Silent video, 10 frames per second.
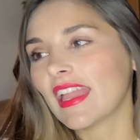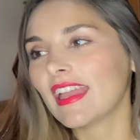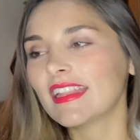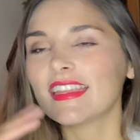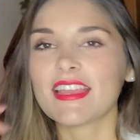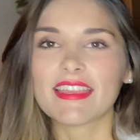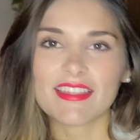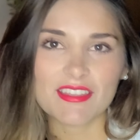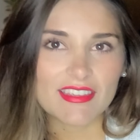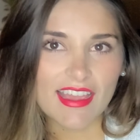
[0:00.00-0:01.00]
and yeah
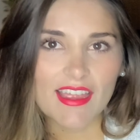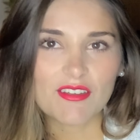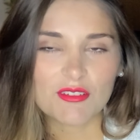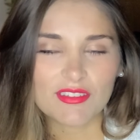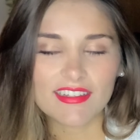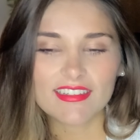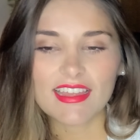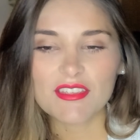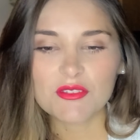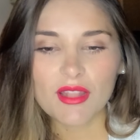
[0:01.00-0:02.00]
yeah yeah i know that
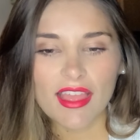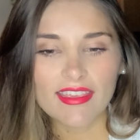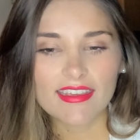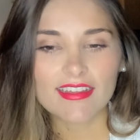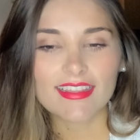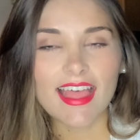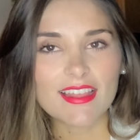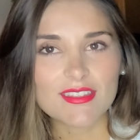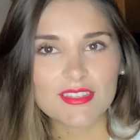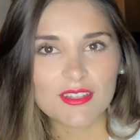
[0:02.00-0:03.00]
uh, you like uh,
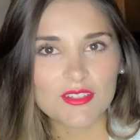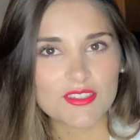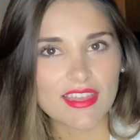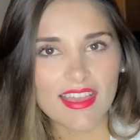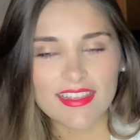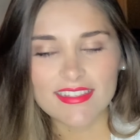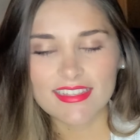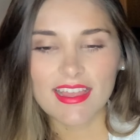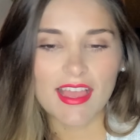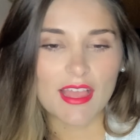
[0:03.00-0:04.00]
lancelot's
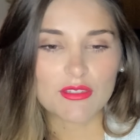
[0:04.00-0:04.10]
eyes uh,